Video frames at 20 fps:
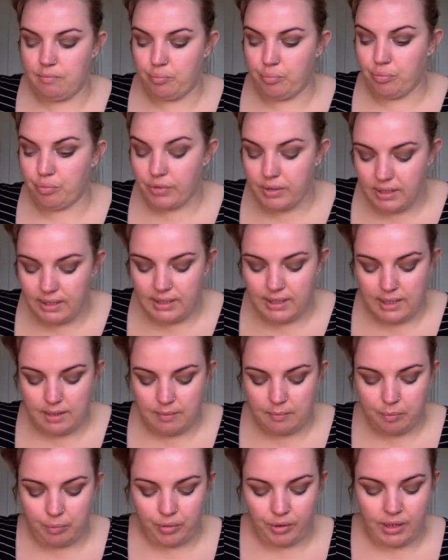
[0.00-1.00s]

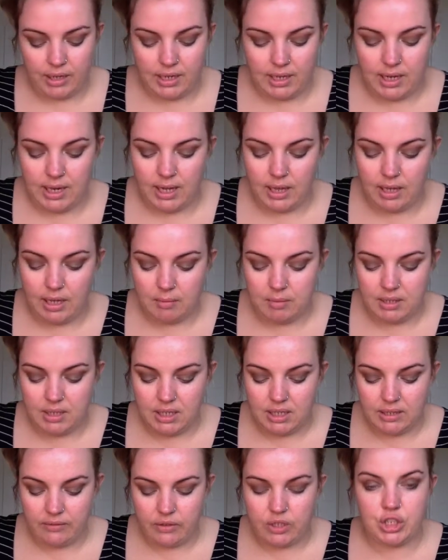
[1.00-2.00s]
brilliant, brilliant colour. I'm just
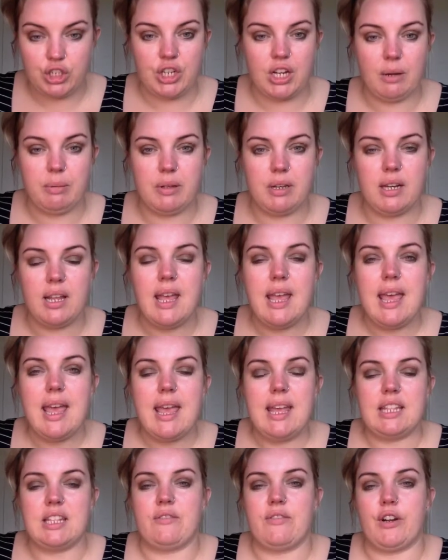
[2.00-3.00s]
going to give it a sharpen.
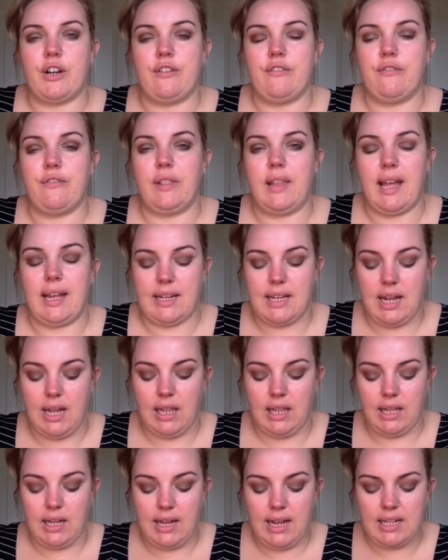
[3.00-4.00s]
It's a very flat
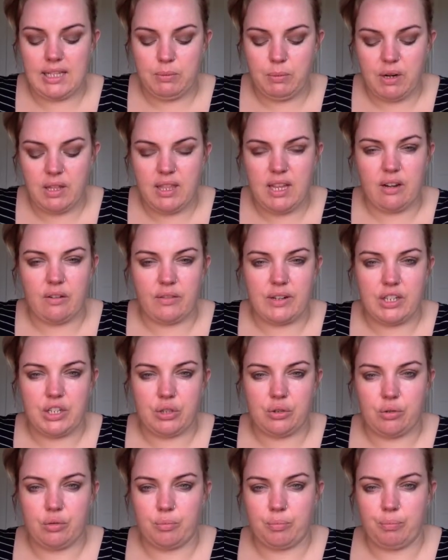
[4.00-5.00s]
colour. It's one of the
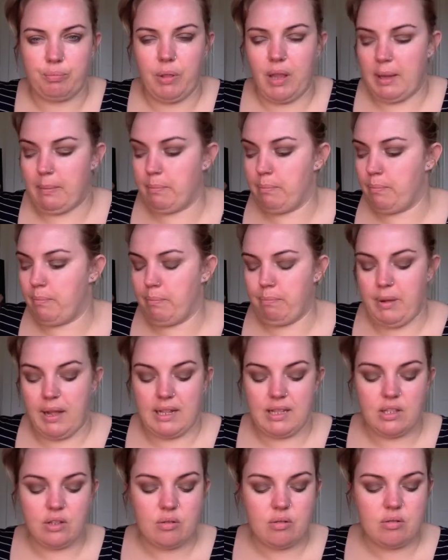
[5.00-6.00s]
original like
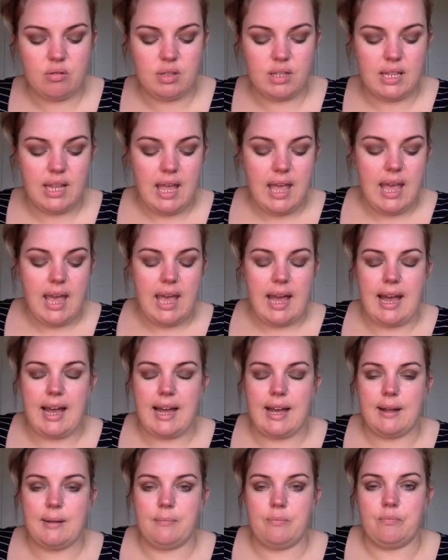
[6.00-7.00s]
pencils.
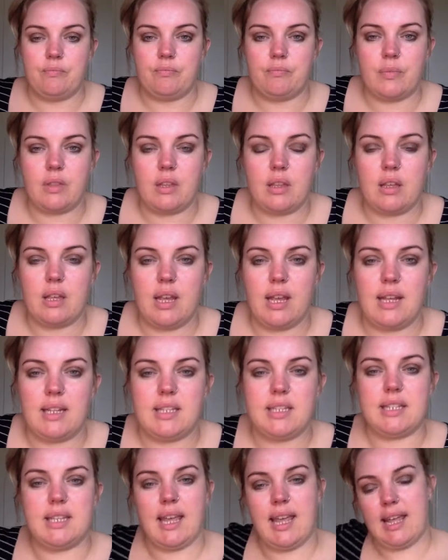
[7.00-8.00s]
It
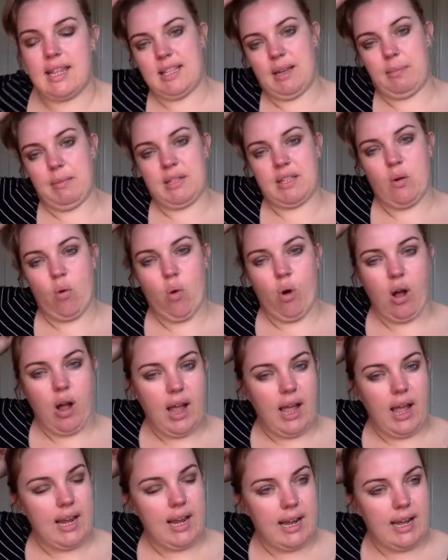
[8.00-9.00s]
just a heads up. It's
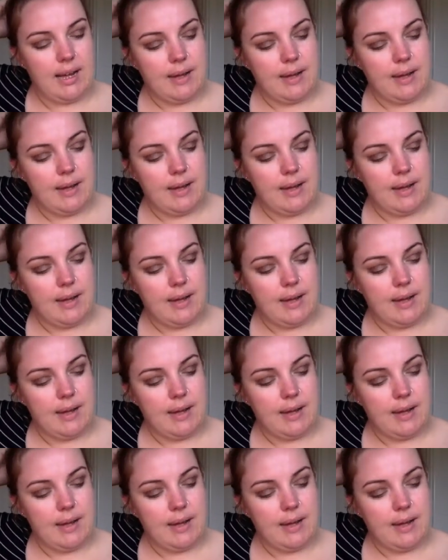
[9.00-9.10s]
quite